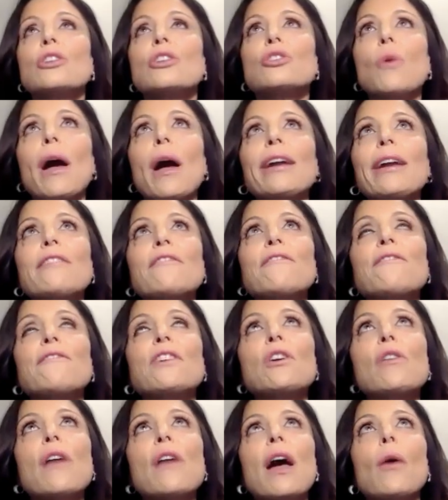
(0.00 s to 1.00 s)
So I could
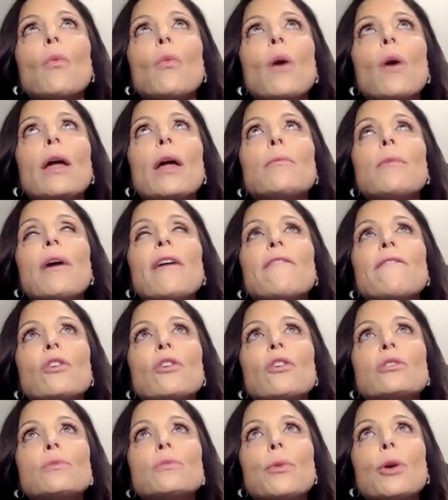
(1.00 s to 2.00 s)
feel that when my
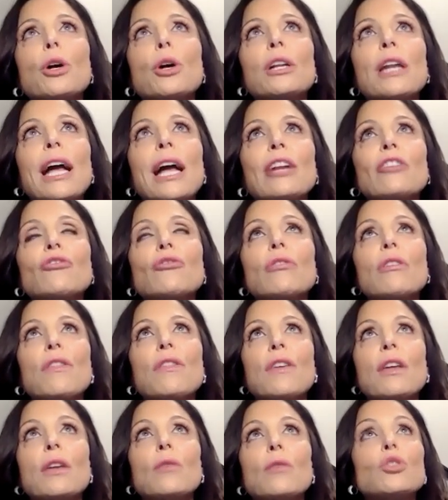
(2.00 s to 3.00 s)
first book, Naturally
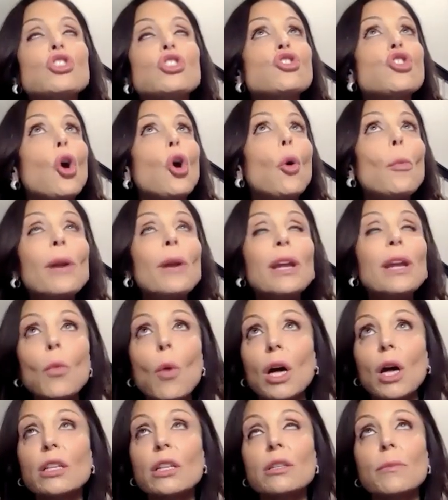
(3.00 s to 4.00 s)
Thin, which nobody
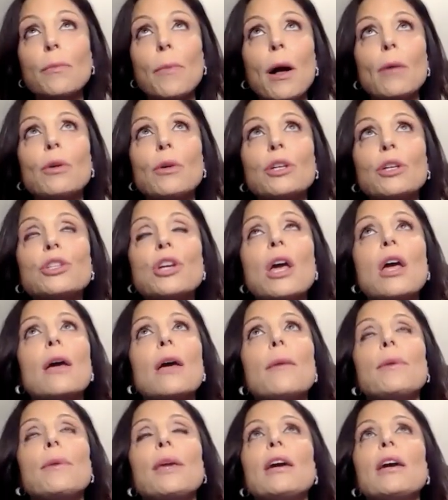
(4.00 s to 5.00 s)
wanted to publish
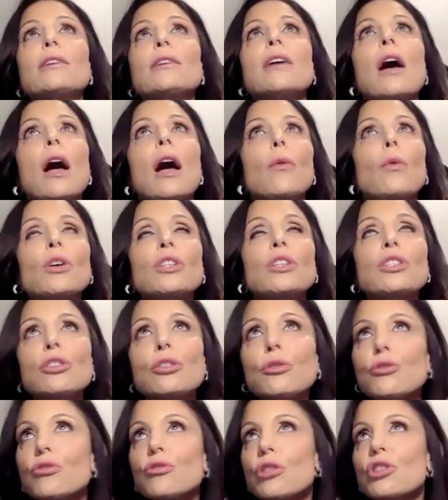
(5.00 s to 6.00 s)
because I wasn't a
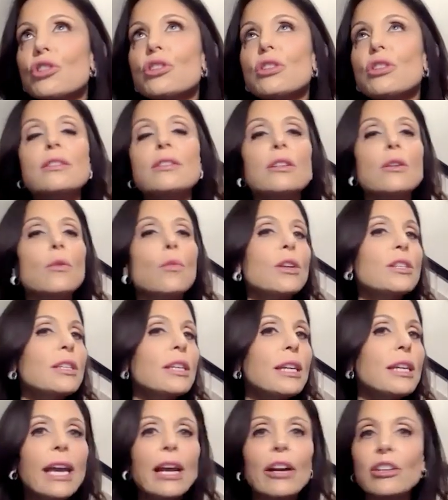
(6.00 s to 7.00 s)
nutritionist and it
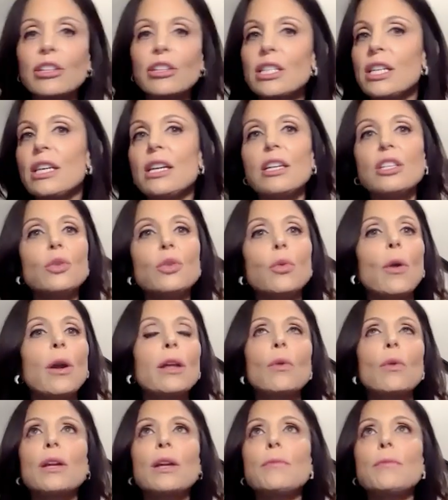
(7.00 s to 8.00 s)
wasn't guaranteeing
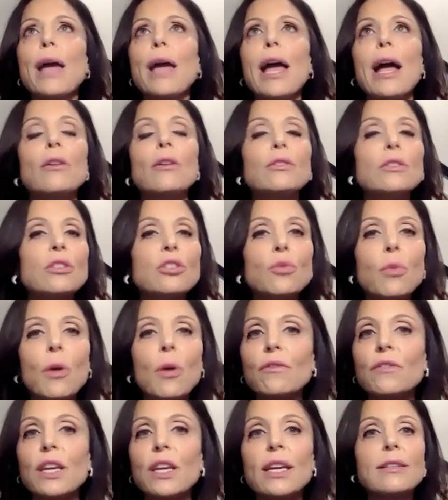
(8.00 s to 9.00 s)
21 pounds in 12
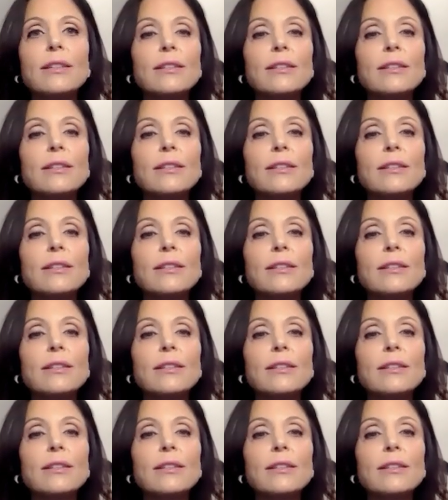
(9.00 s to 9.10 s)
days.